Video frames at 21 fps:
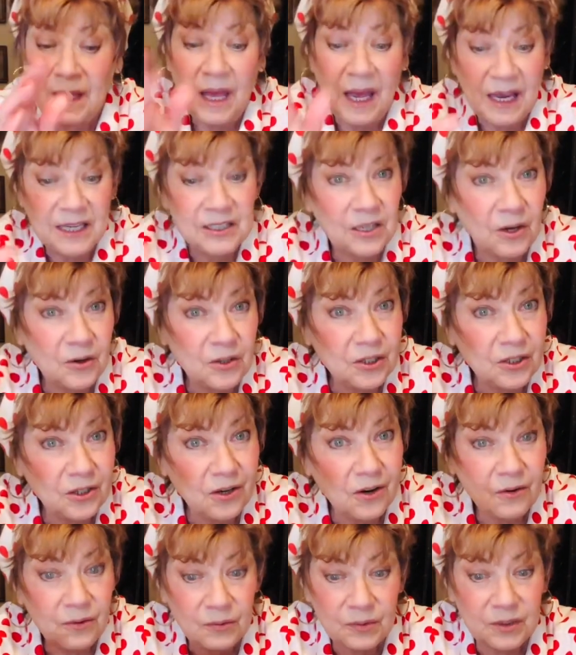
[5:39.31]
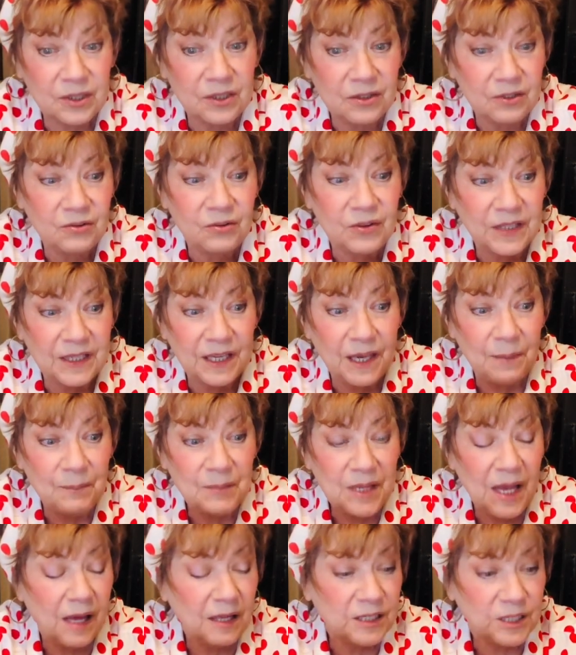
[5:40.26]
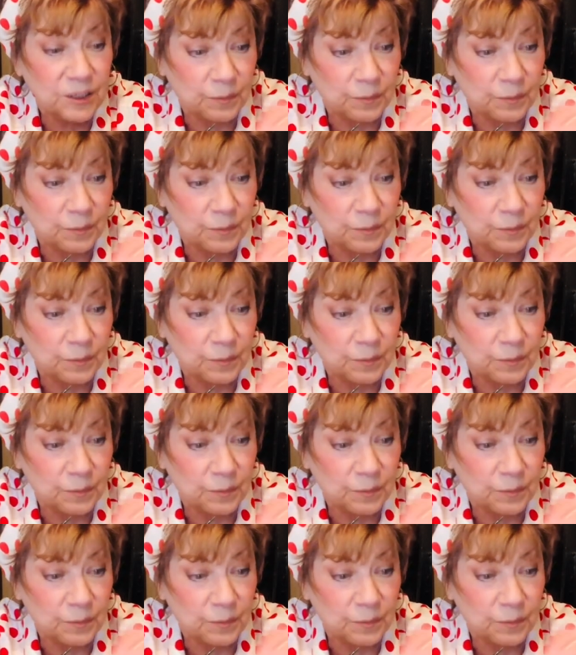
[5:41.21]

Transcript: I know you think I'm nuts,